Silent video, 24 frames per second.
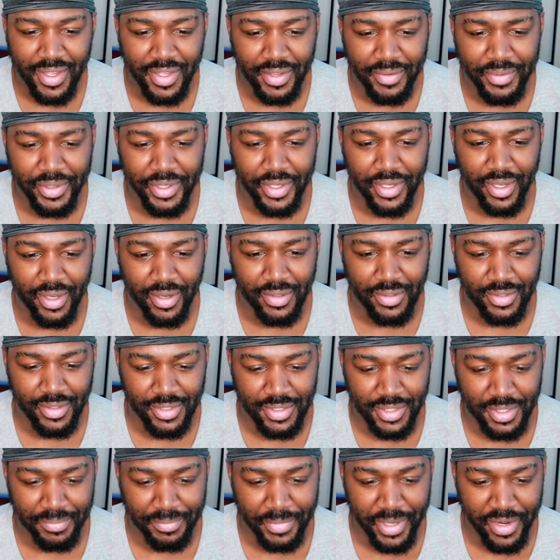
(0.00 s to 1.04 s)
There we go. Is
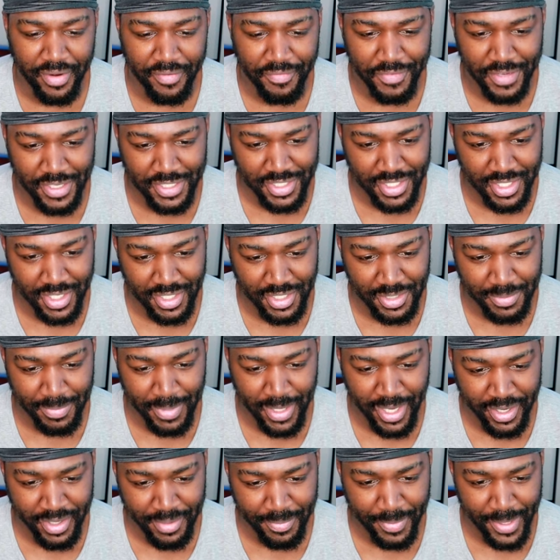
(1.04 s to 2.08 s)
it manifesting his
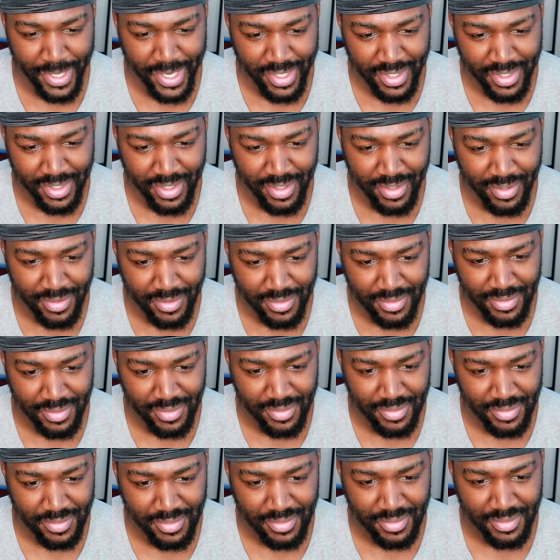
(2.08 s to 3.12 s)
body back now?
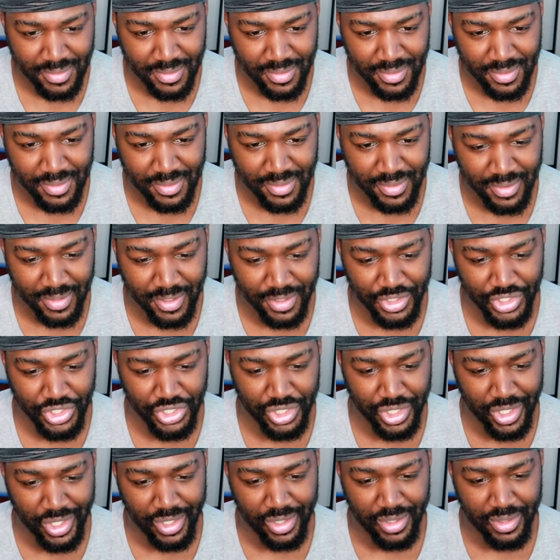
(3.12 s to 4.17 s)
Good
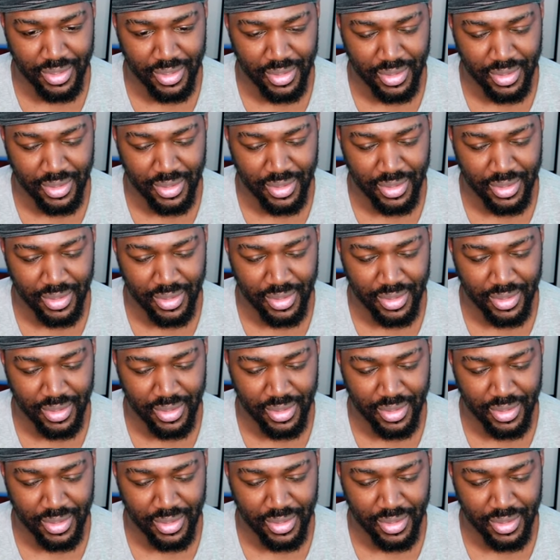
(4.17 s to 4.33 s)
shit.